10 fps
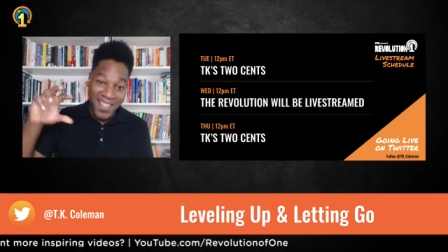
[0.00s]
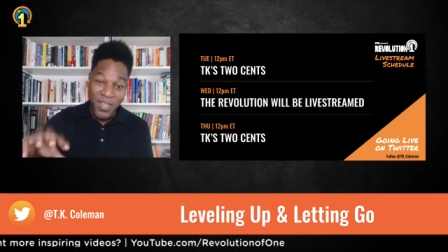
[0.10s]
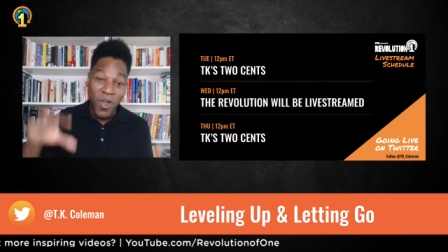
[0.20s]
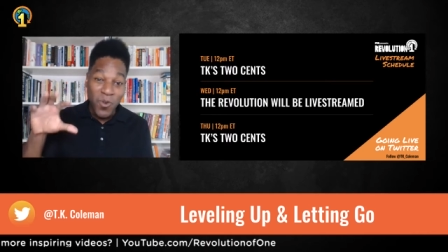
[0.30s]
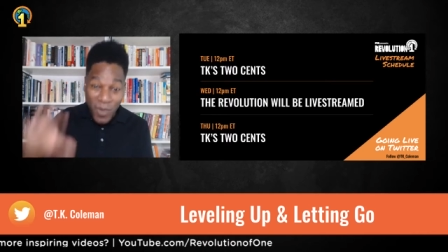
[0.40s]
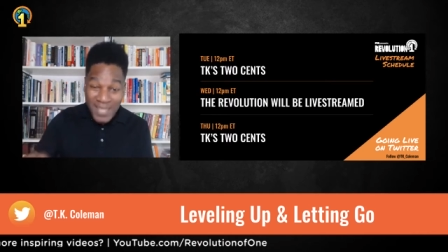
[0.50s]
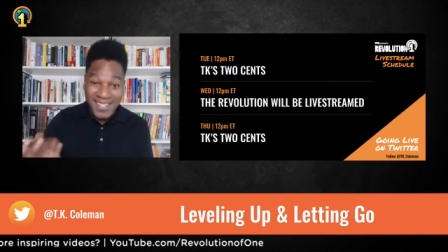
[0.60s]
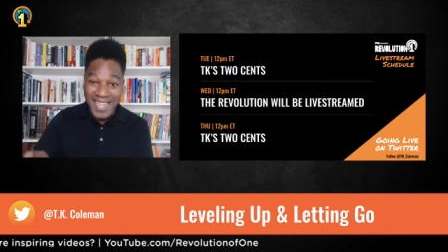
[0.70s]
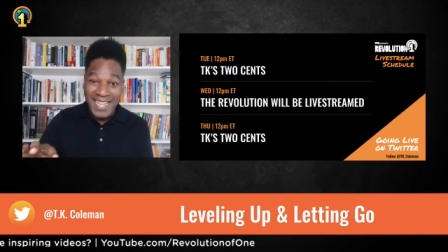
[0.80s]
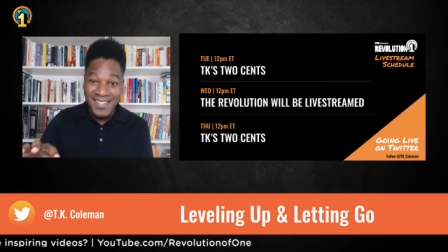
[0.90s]
And then on
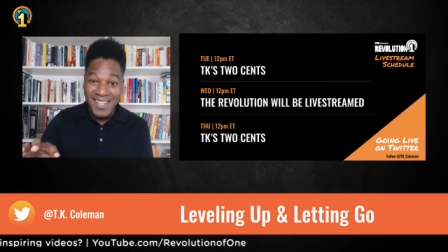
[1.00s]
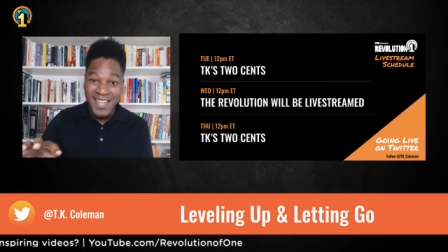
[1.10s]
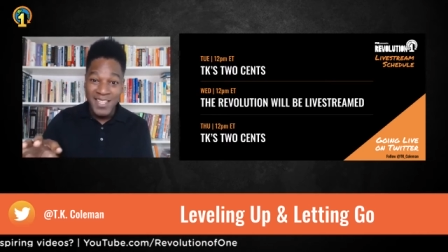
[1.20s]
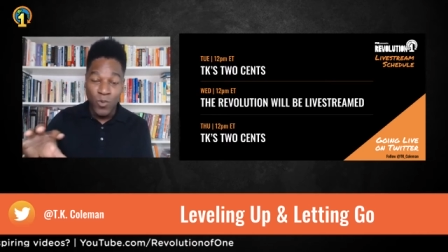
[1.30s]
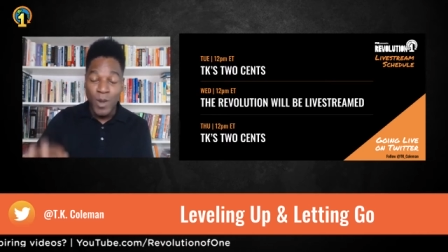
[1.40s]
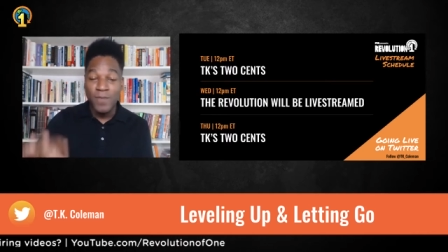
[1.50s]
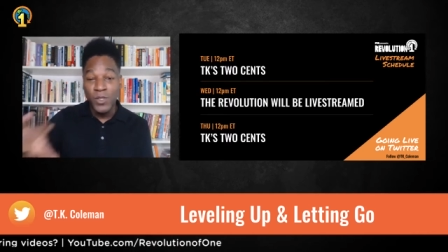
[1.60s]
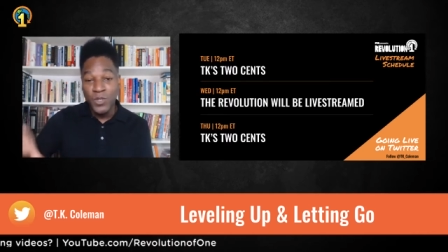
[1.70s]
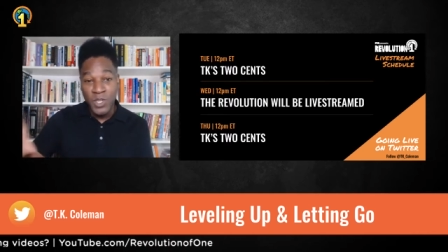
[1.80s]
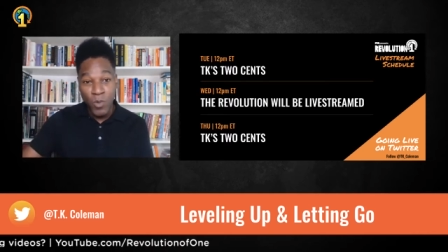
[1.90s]
Wednesdays, the
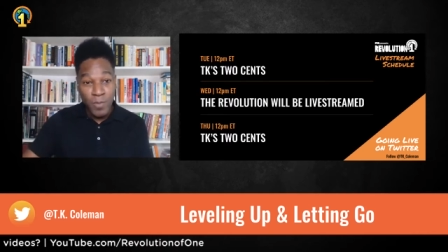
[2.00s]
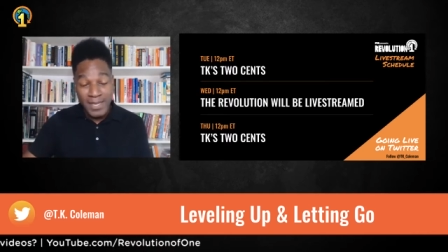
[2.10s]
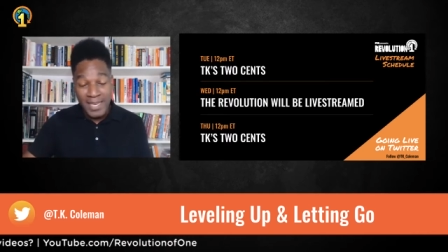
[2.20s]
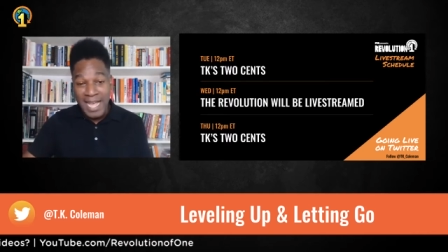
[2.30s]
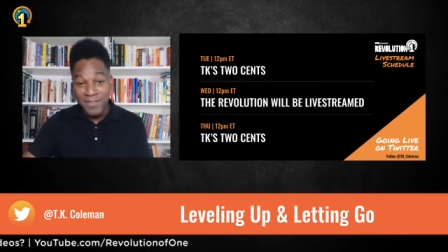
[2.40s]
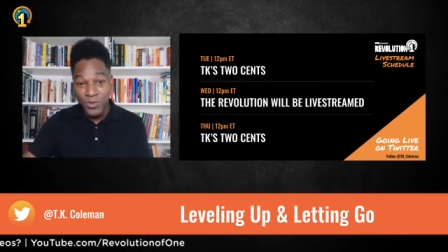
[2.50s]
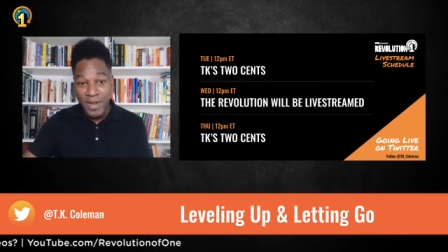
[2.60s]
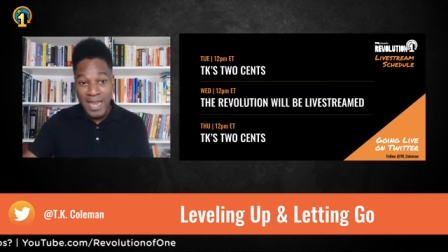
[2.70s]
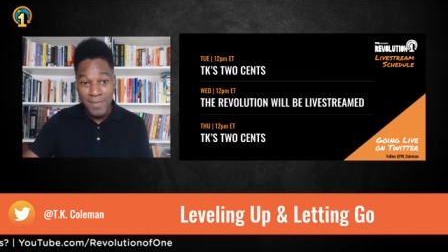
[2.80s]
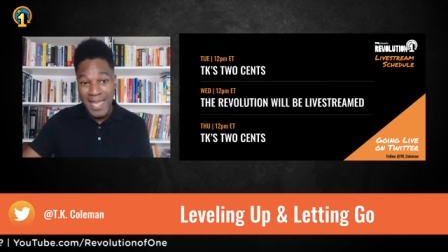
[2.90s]
revolution will be live
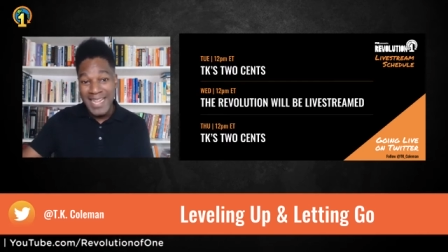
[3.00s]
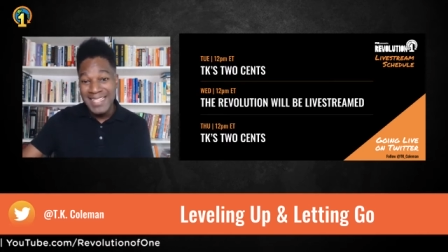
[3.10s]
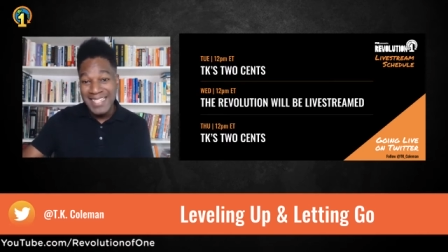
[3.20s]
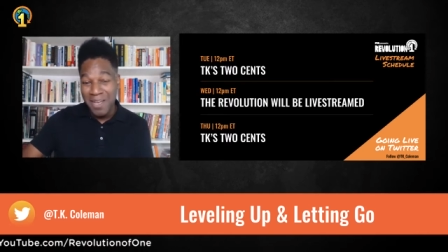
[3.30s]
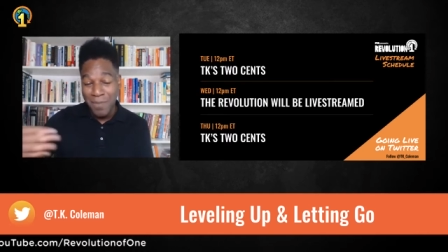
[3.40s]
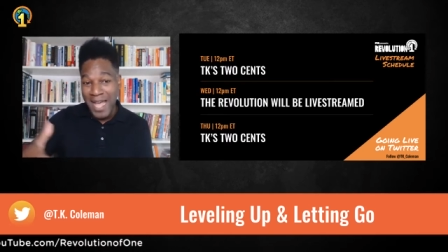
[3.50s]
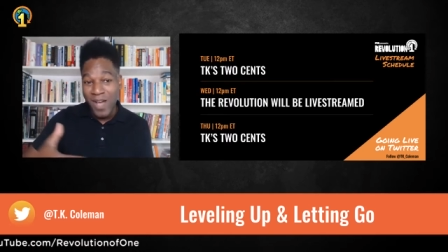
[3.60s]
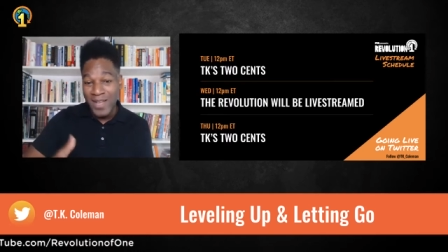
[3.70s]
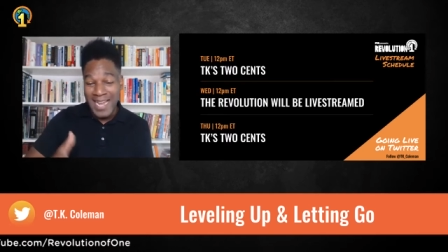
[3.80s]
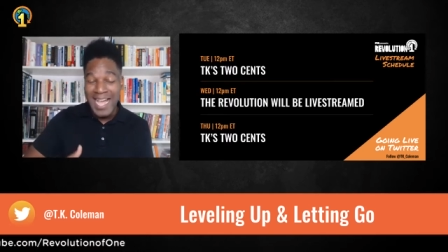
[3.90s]
streamed. That is
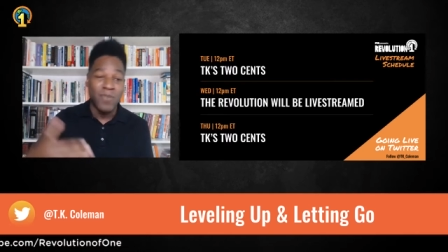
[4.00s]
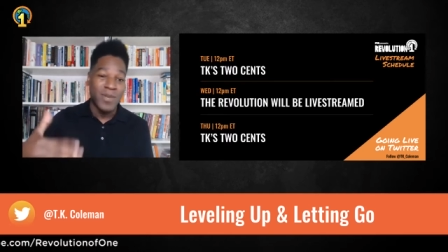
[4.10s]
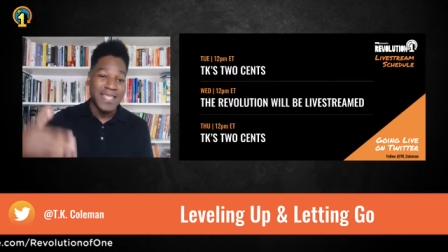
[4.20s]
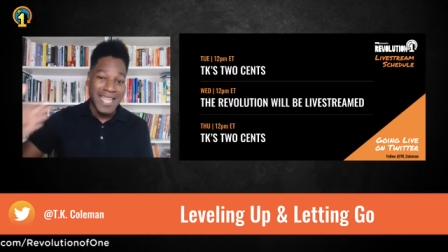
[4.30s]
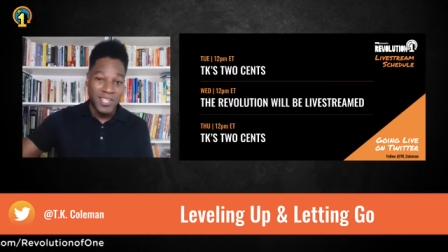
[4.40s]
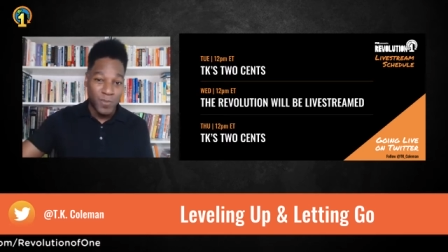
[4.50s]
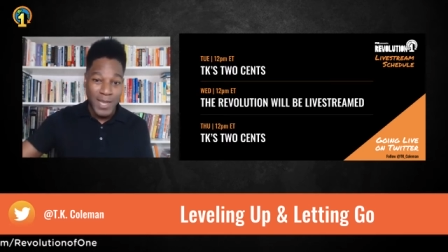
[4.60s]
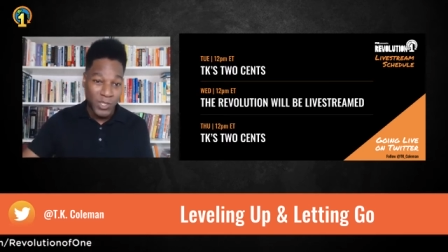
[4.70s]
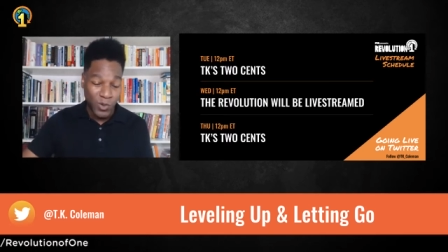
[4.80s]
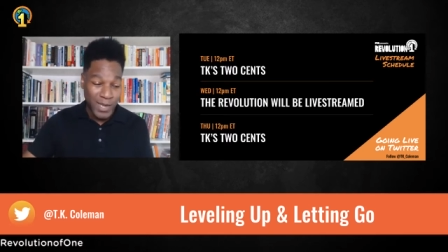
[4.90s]
Kamal and I with a
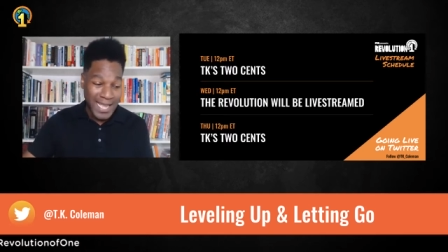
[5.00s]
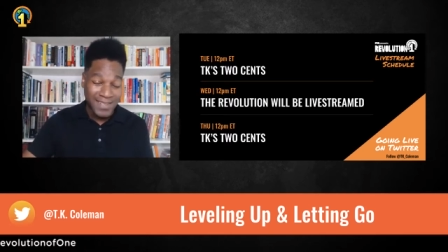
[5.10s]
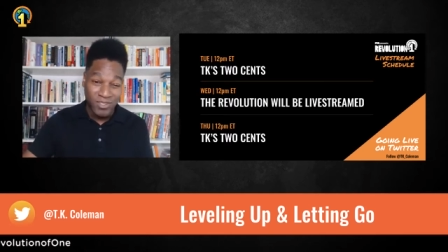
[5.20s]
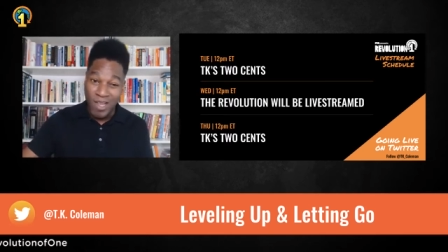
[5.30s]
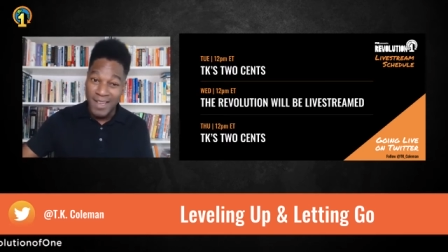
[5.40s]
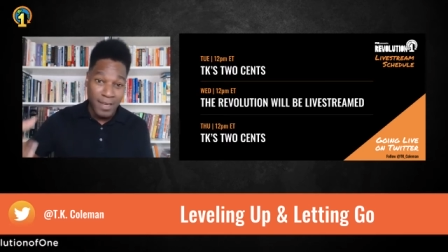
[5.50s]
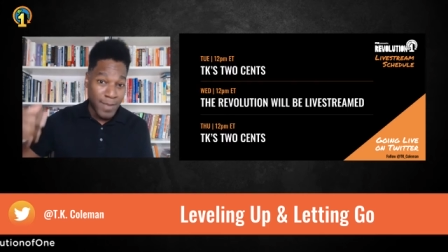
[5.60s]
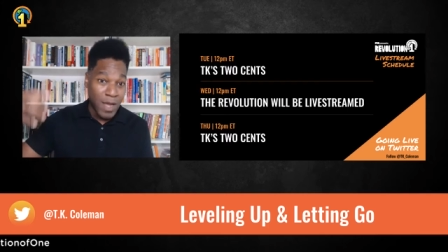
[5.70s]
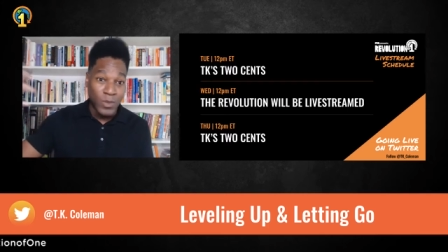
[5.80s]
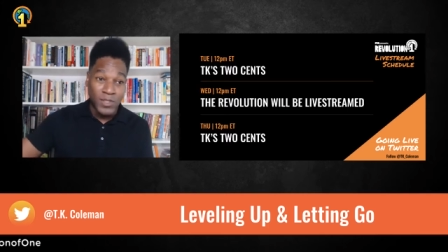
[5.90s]
special guest talking
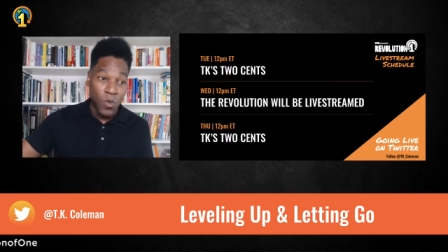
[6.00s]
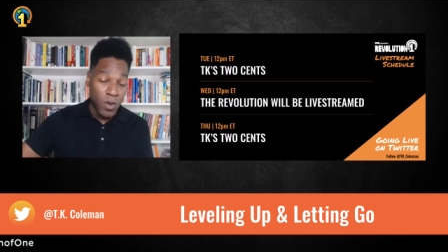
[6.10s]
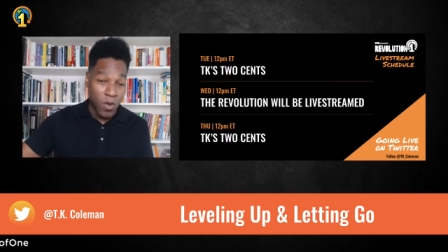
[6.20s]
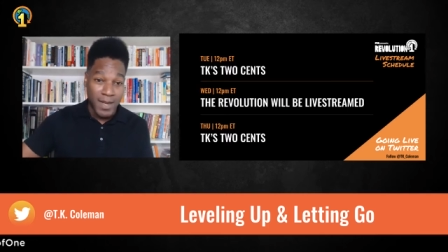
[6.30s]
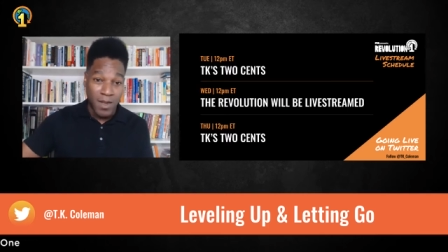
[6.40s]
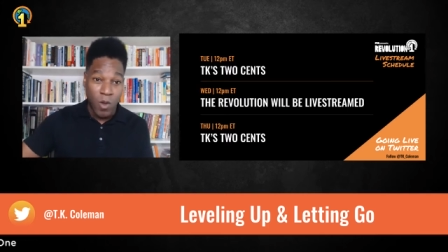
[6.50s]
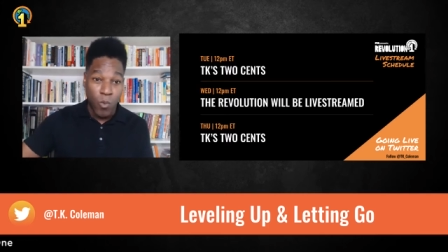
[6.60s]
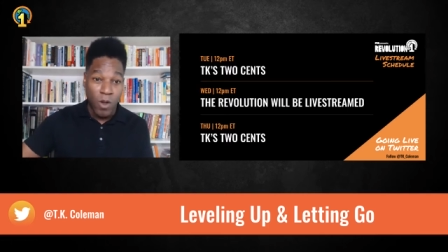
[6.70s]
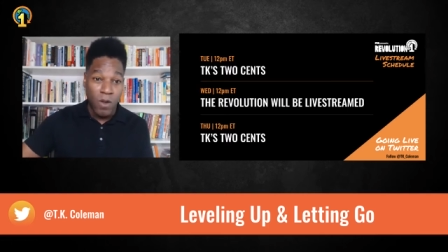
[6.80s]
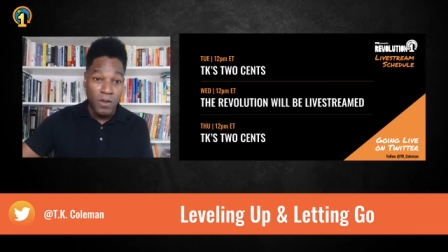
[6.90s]
about what's going on in our
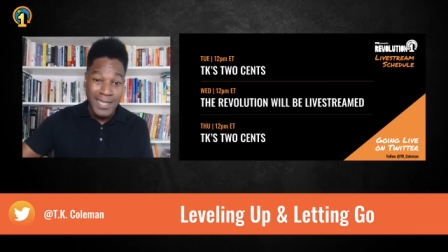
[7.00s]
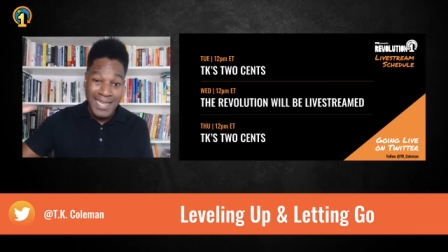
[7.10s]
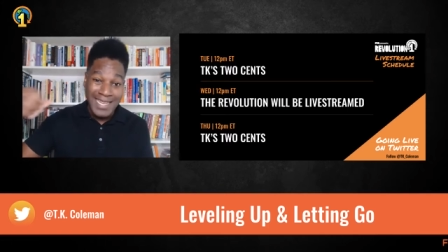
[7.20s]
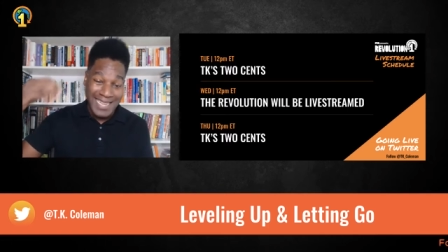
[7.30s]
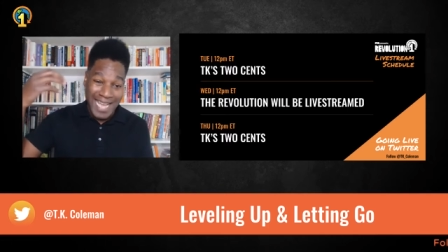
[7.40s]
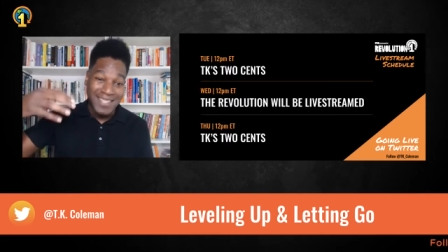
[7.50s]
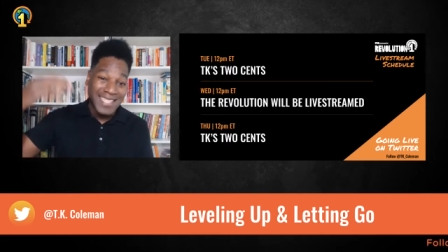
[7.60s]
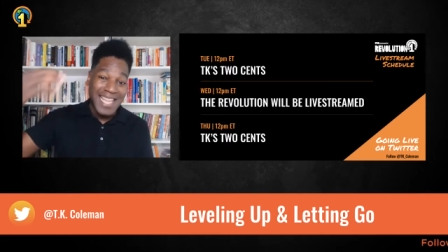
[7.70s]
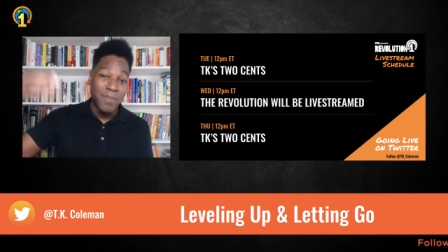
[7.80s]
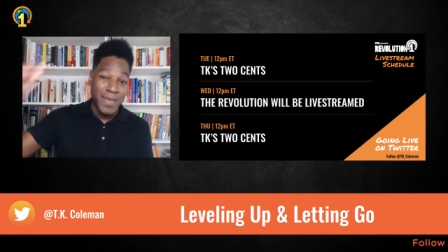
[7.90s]
world and how to
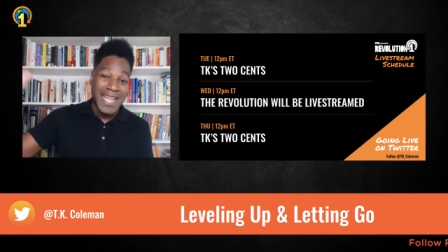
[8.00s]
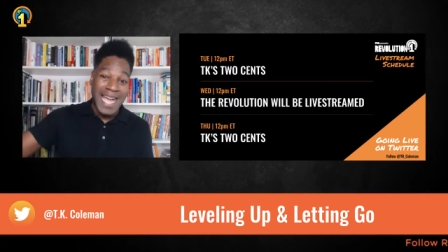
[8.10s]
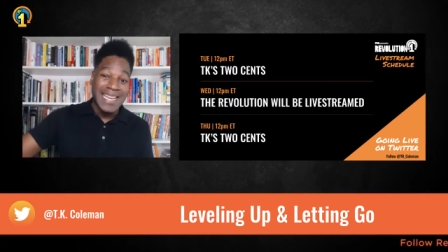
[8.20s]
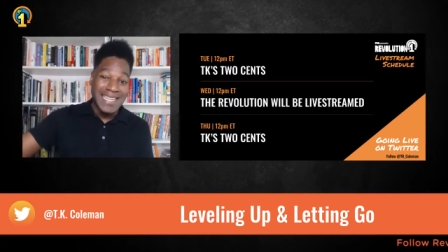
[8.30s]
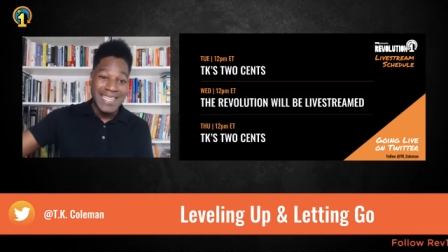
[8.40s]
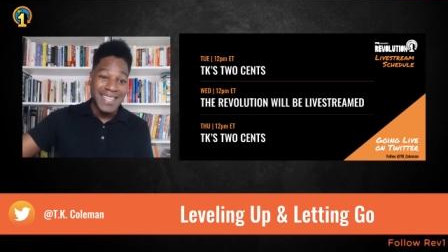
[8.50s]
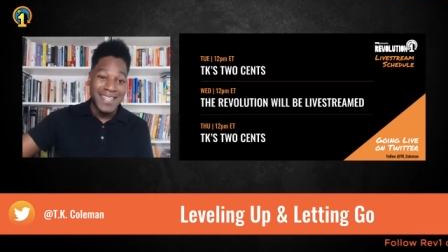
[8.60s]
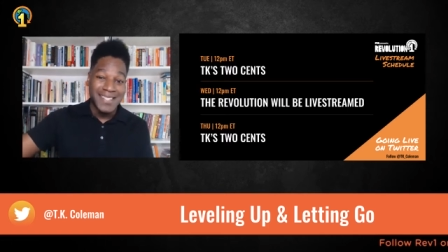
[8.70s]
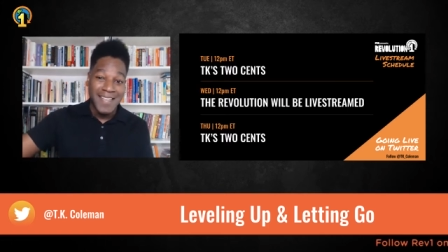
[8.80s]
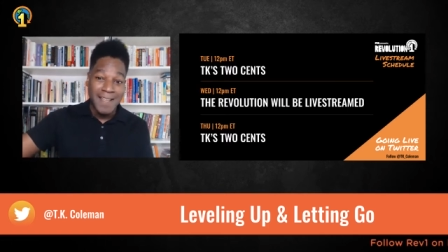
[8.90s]
take big
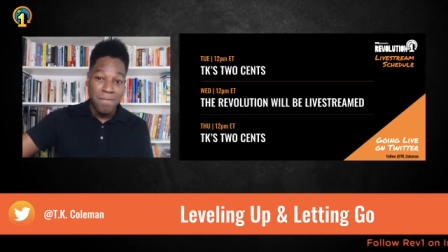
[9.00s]
ideas